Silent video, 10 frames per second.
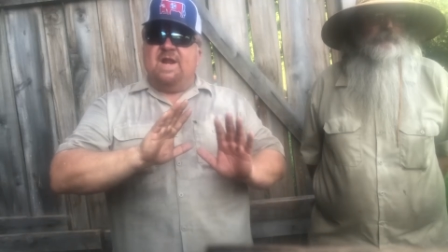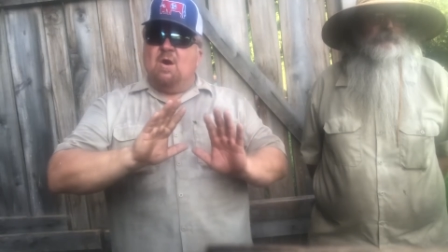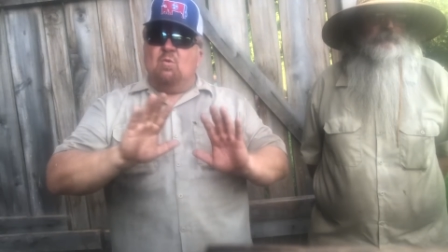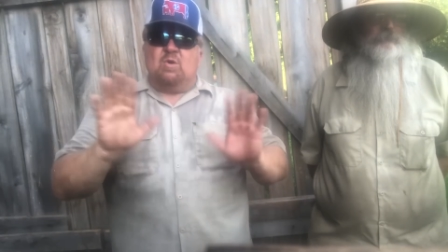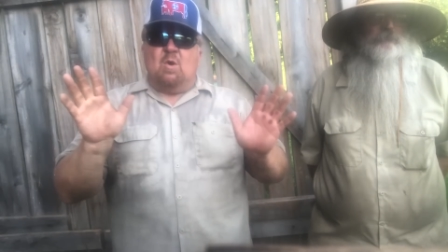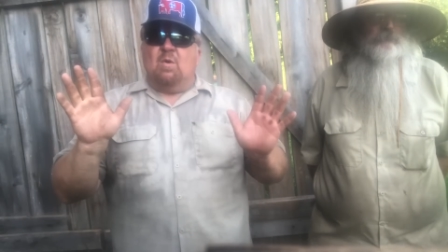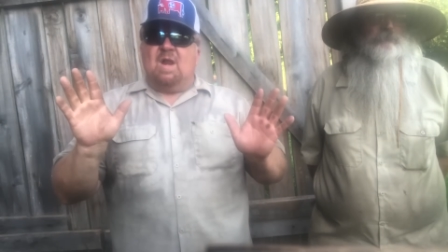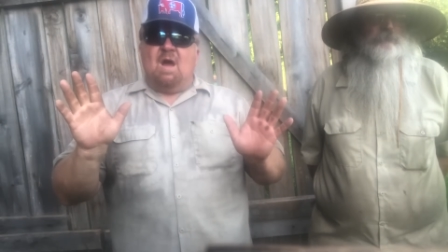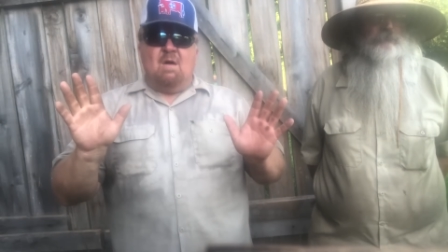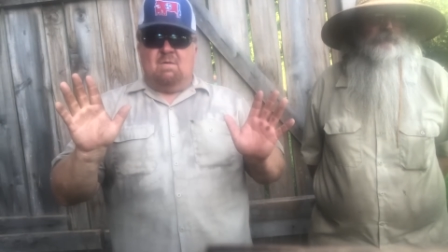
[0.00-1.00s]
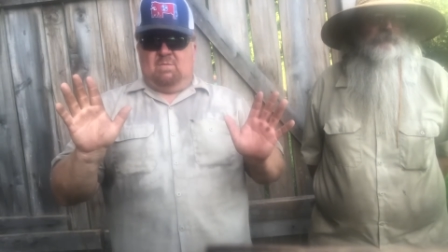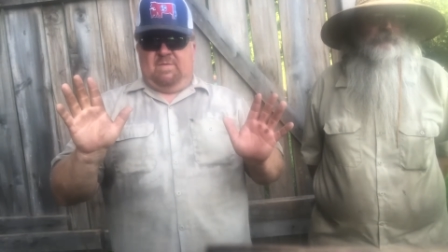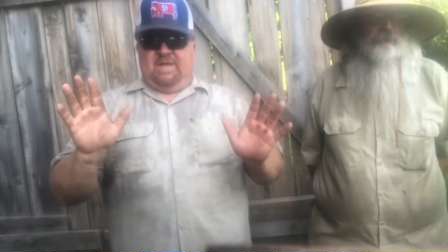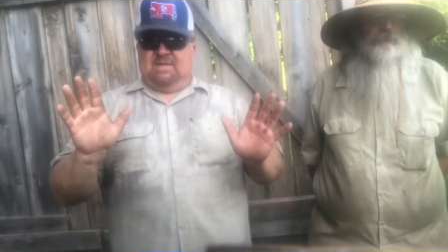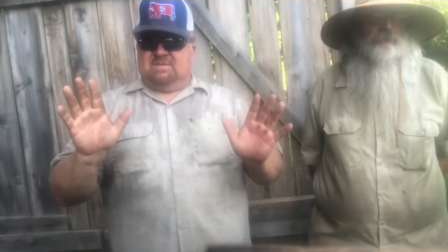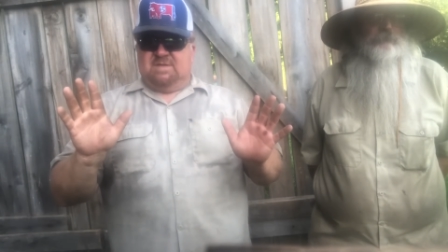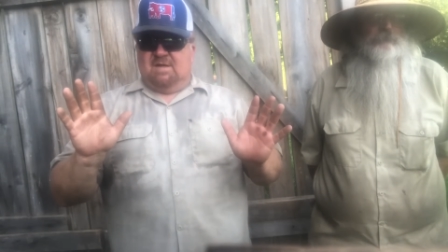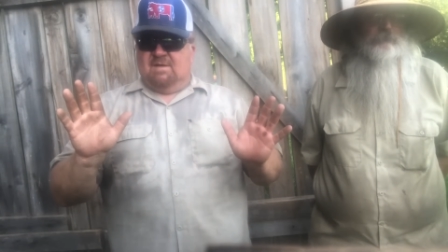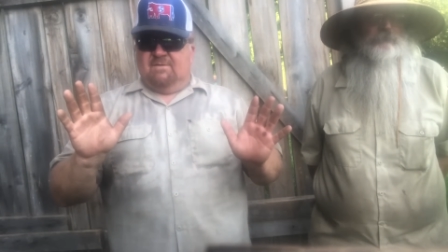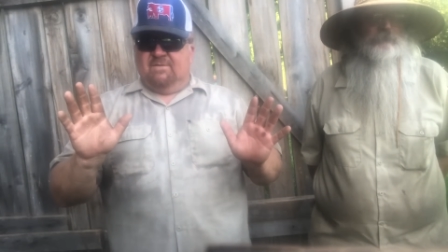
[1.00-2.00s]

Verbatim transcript: don't go along with that stuff.